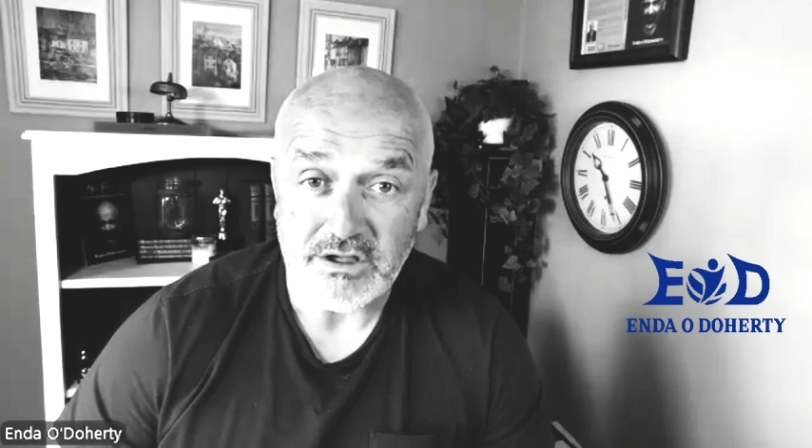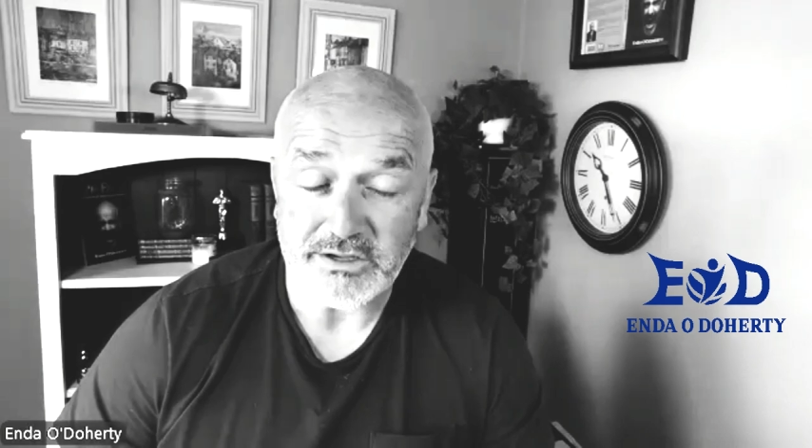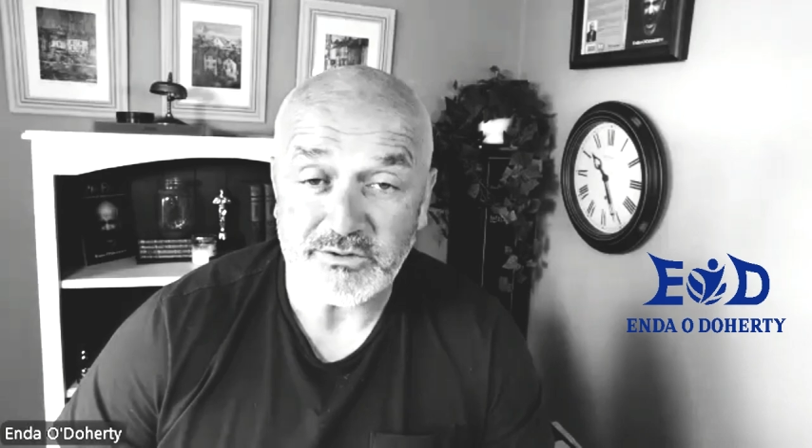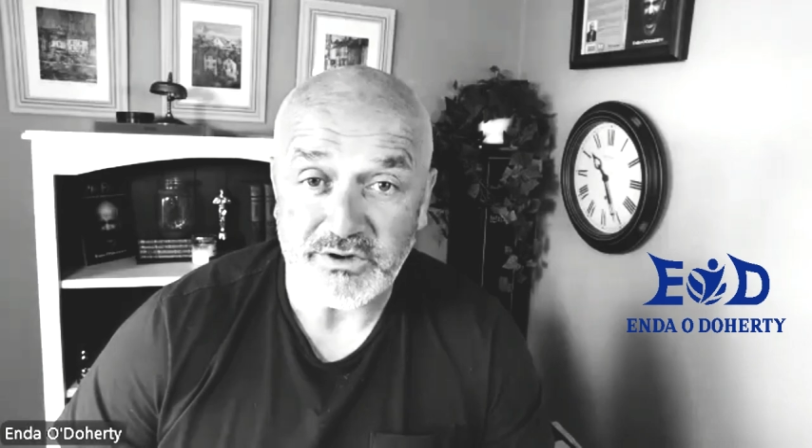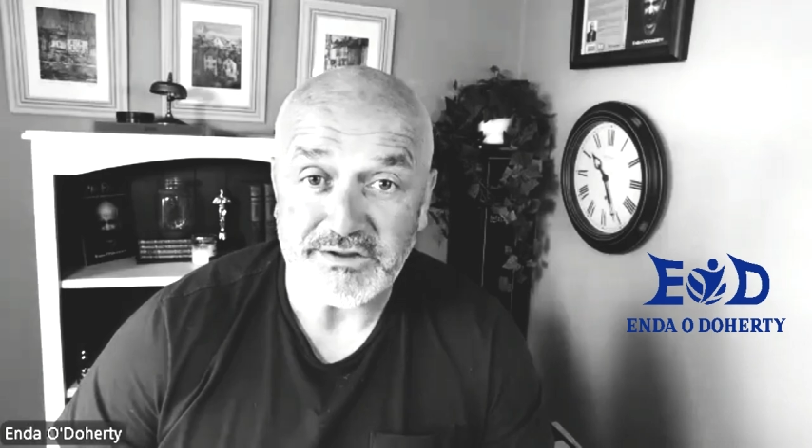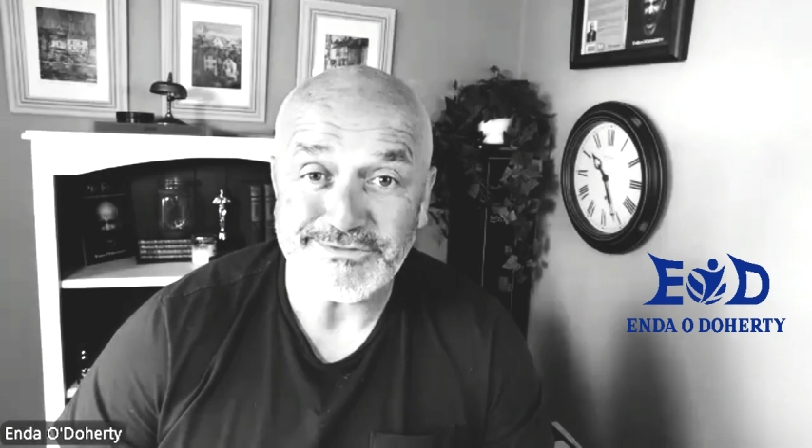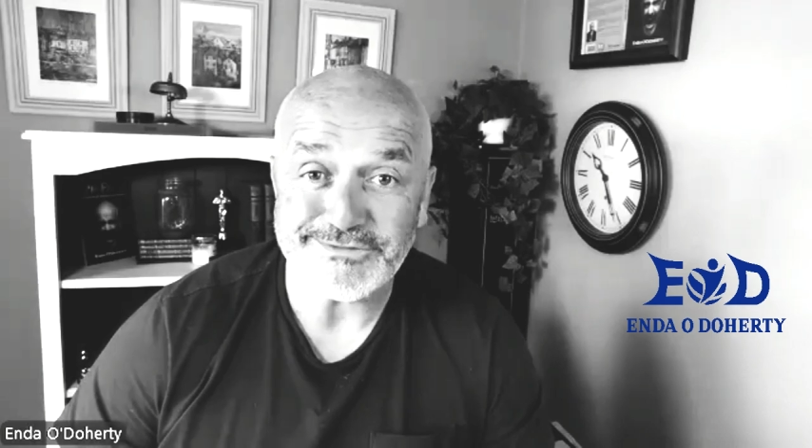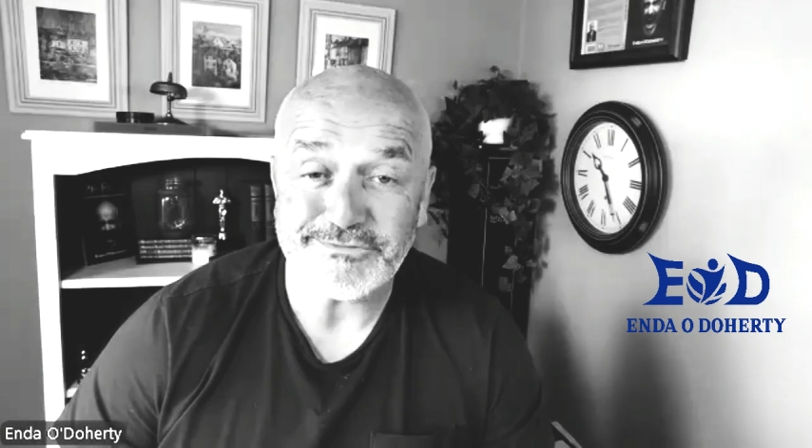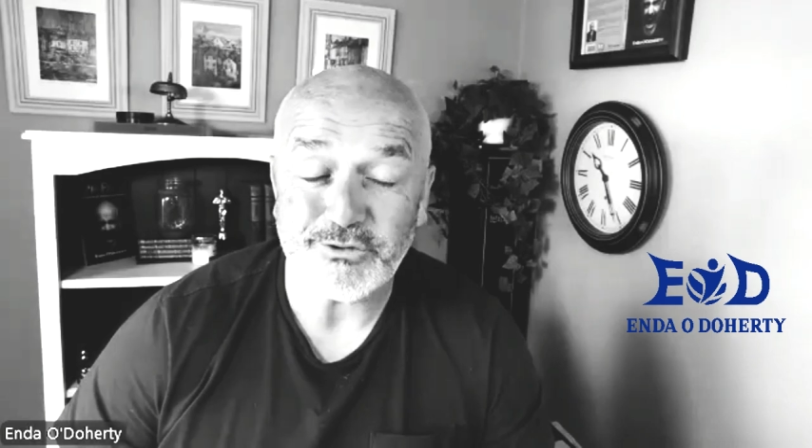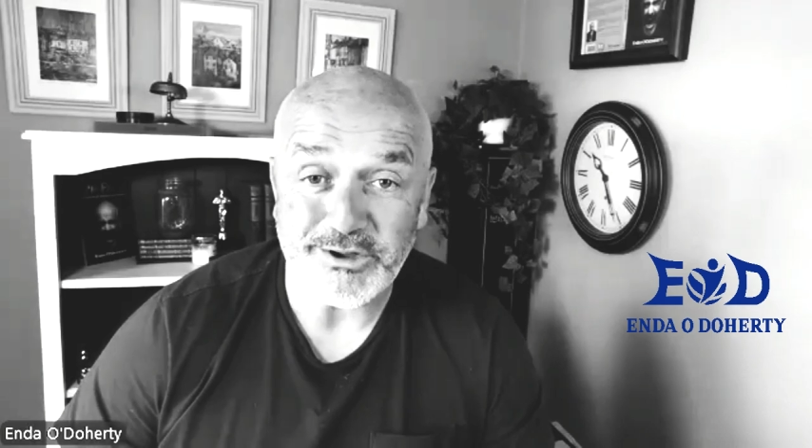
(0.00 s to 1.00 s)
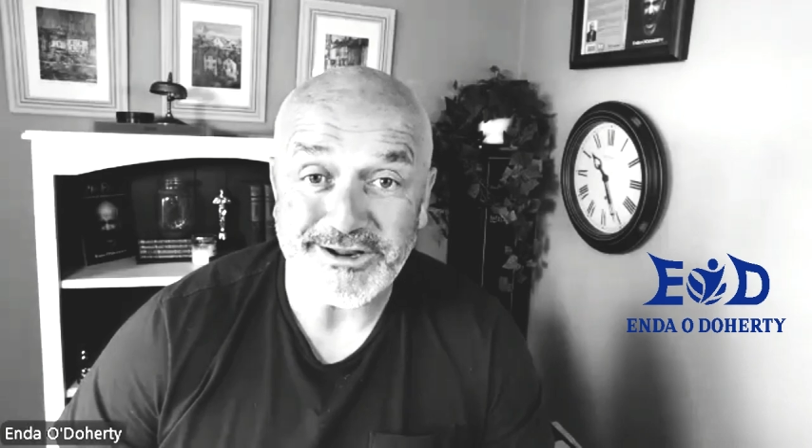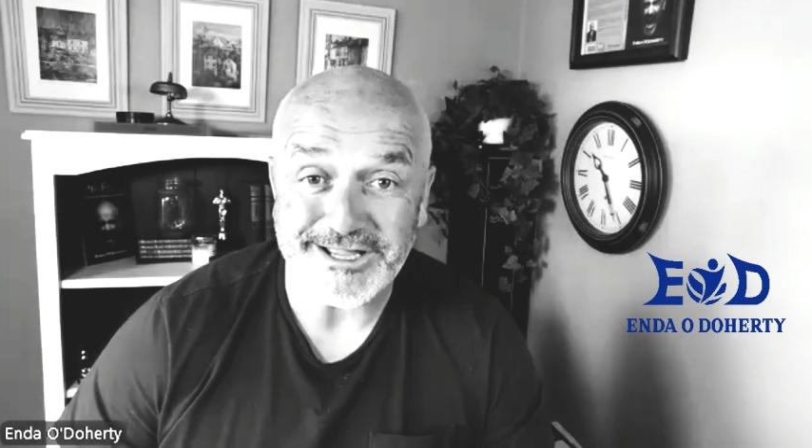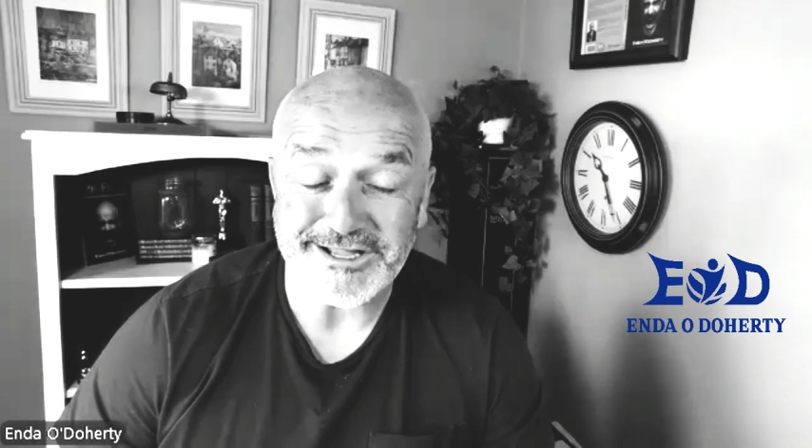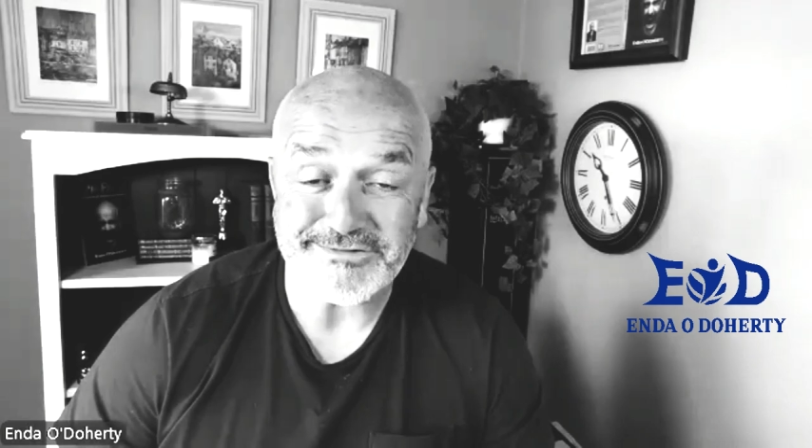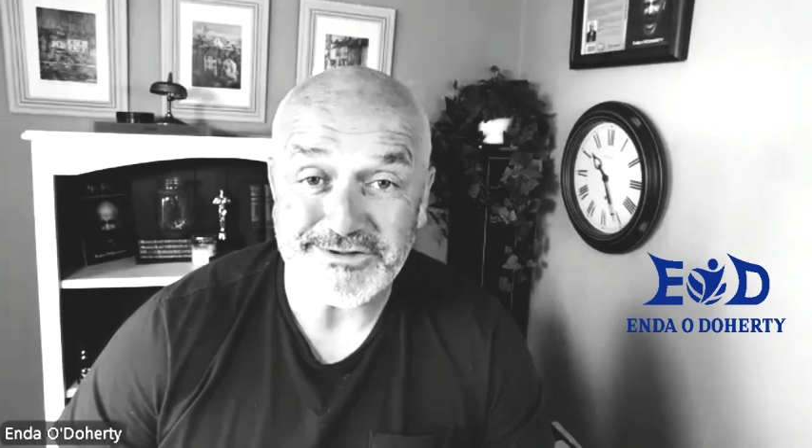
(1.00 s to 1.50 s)
I'm grateful for what I
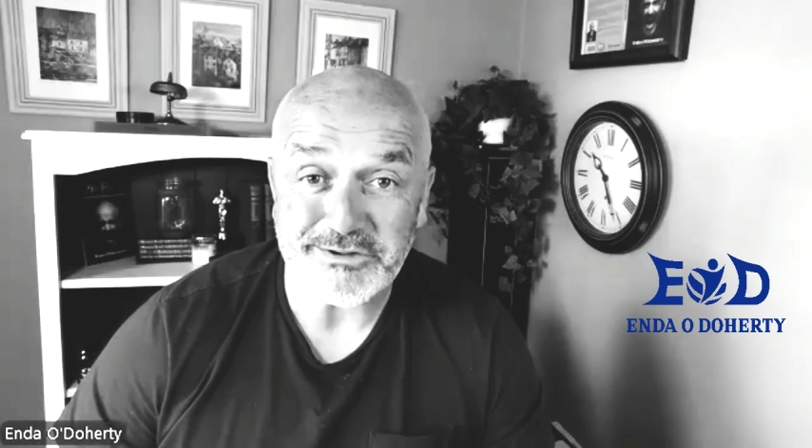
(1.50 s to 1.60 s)
have.